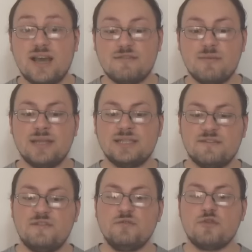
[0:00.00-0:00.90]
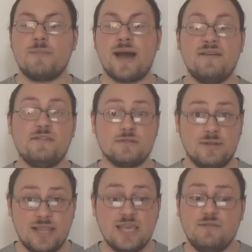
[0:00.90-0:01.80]
governments of Europe either
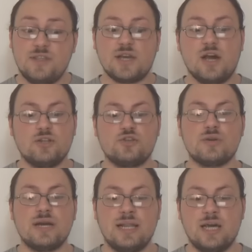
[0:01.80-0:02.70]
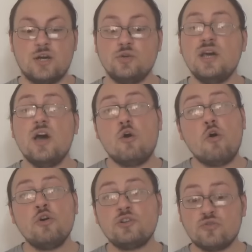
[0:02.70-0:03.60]
leave the culture alone
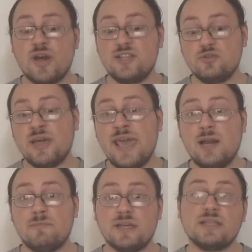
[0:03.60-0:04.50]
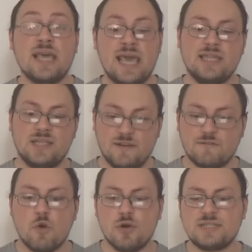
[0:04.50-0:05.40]
or try to help it, and
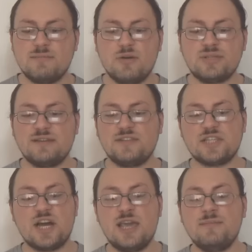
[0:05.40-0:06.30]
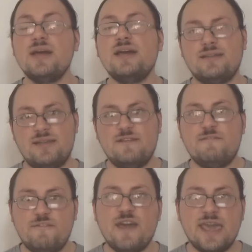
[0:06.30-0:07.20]
of course most of the time they
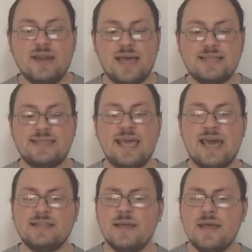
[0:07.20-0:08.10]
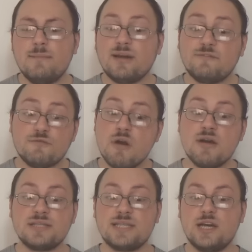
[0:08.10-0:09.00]
fail at that, but
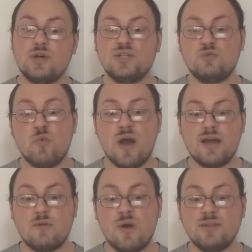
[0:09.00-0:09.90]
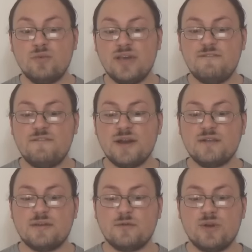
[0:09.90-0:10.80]
France goes
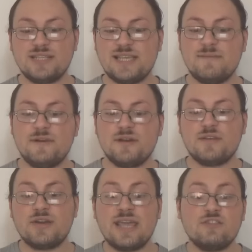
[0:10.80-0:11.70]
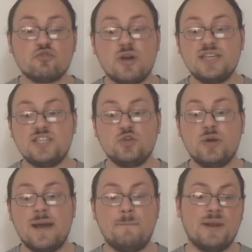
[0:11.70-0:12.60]
one step further and tries
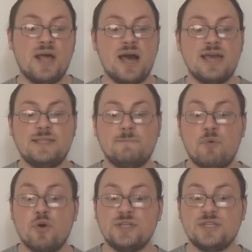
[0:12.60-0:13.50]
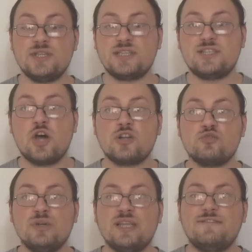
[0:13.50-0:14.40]
to apply the poisonous
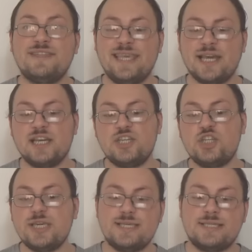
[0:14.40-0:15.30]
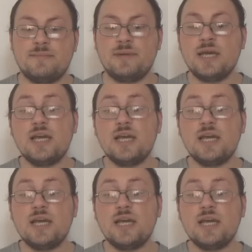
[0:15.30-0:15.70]
doctrine of dirigisme